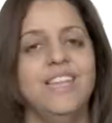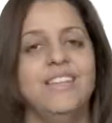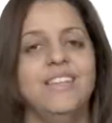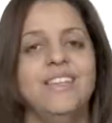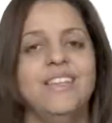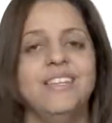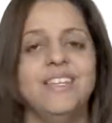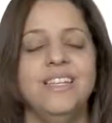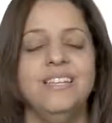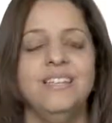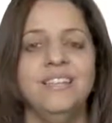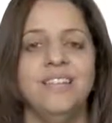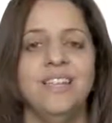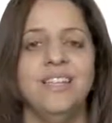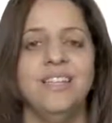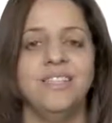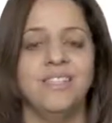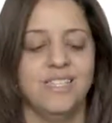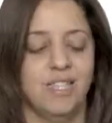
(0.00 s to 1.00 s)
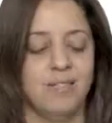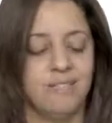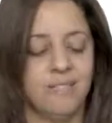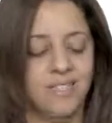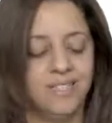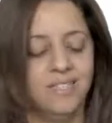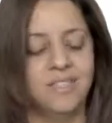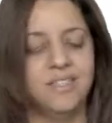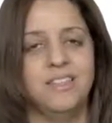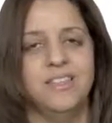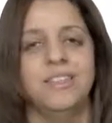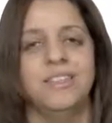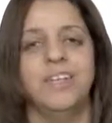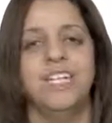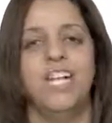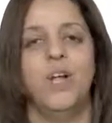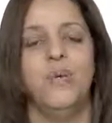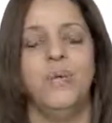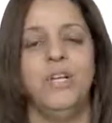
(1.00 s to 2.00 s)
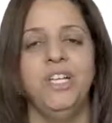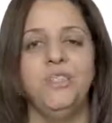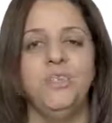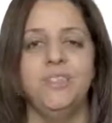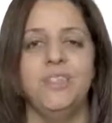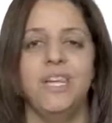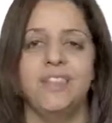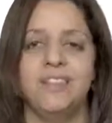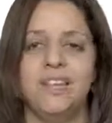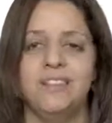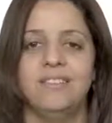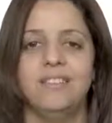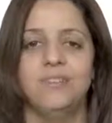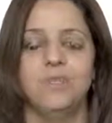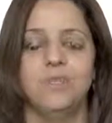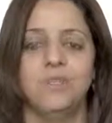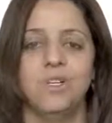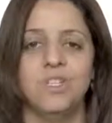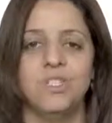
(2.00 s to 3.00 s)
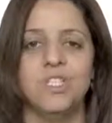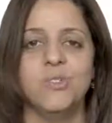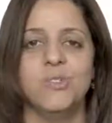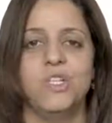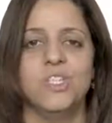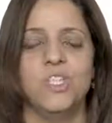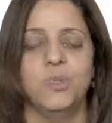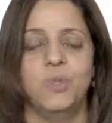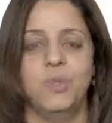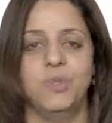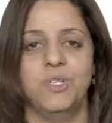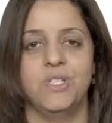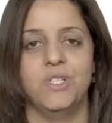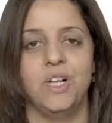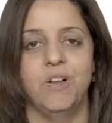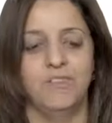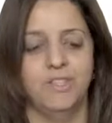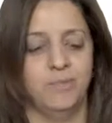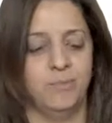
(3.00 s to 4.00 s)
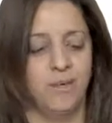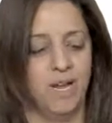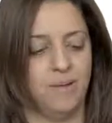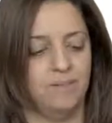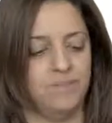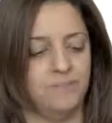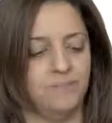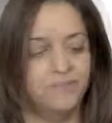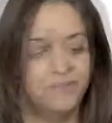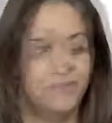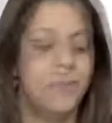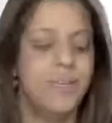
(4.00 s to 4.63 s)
This entails embedded thinking, and we need to take that into consideration when we solve the problem.